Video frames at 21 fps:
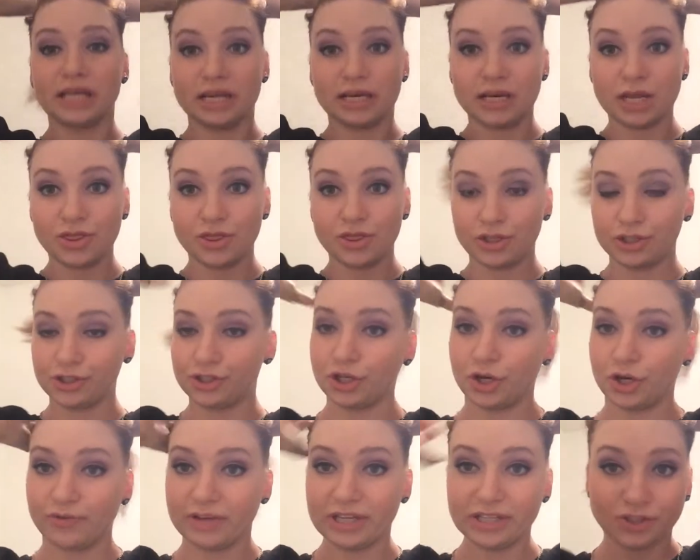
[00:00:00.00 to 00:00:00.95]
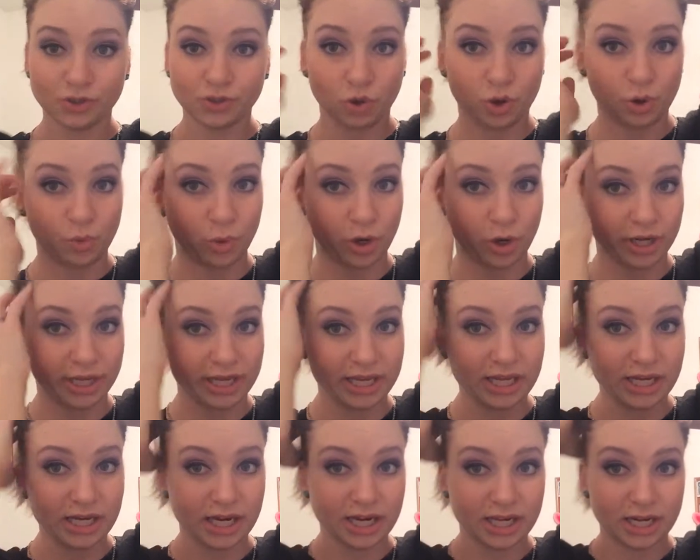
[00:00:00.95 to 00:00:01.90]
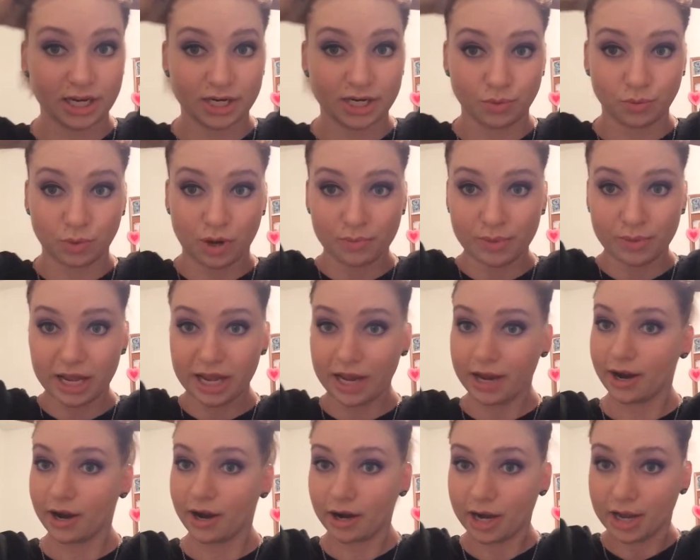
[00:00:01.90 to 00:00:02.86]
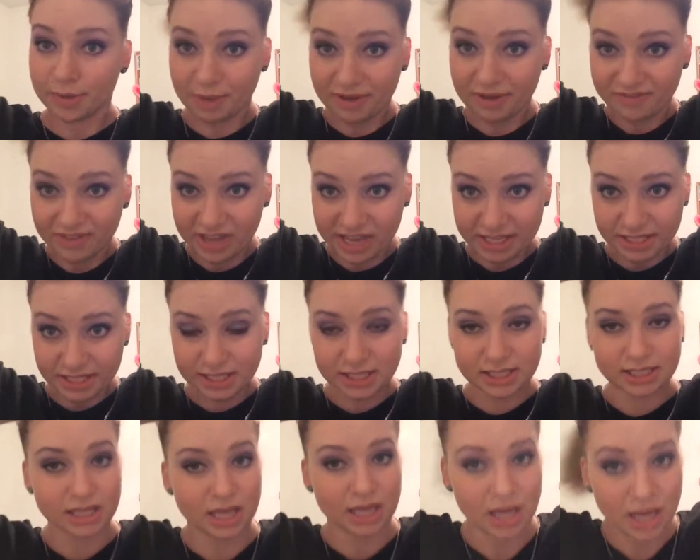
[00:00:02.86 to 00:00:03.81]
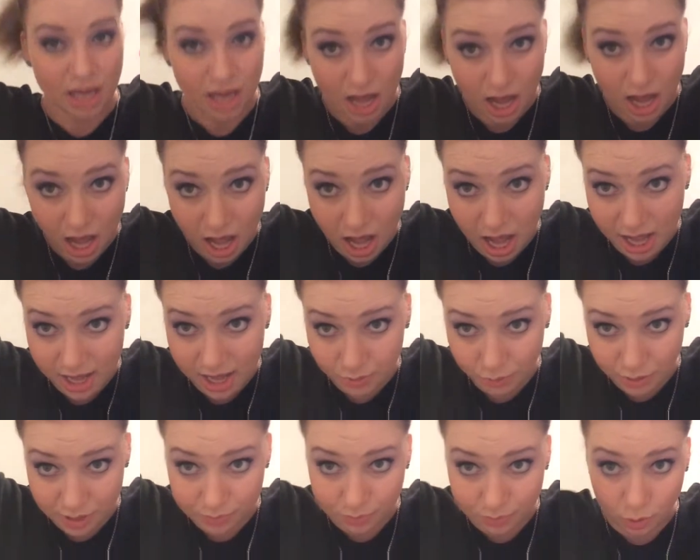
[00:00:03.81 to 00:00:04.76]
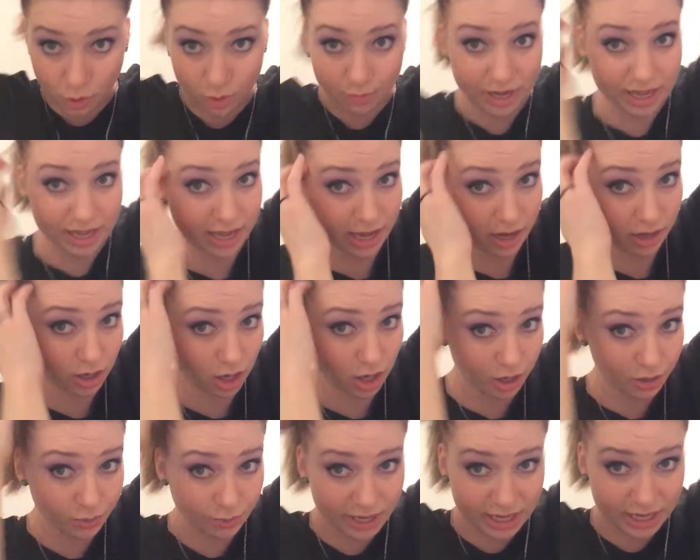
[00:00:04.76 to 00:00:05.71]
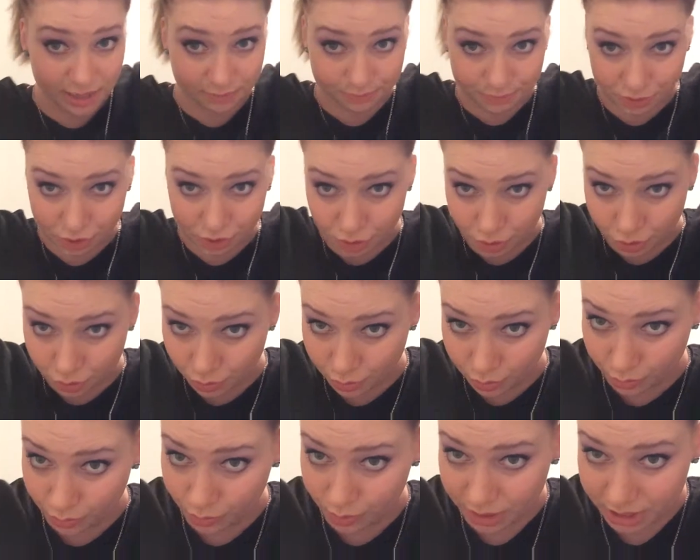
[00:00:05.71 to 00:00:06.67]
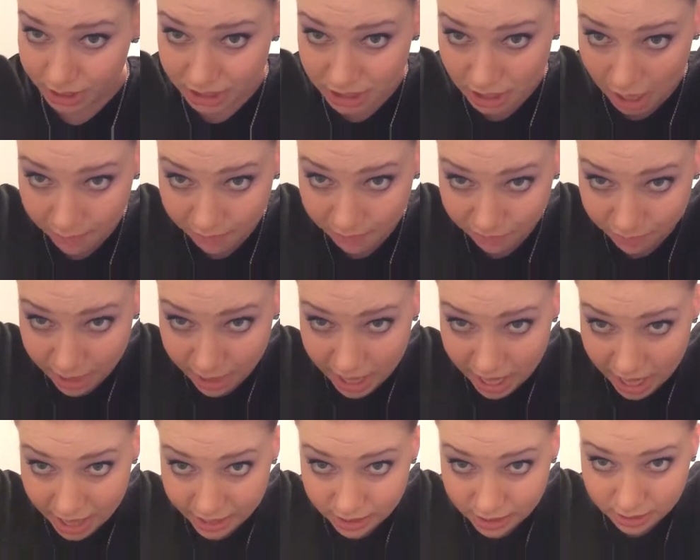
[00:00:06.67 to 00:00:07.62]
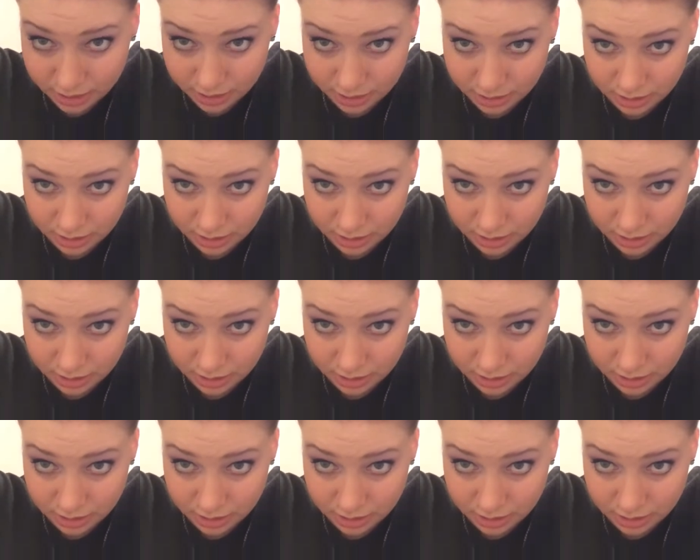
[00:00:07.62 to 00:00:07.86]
in the service or working and I didn't want my hair in my face. I would pull my hair all the way up to the top of my head.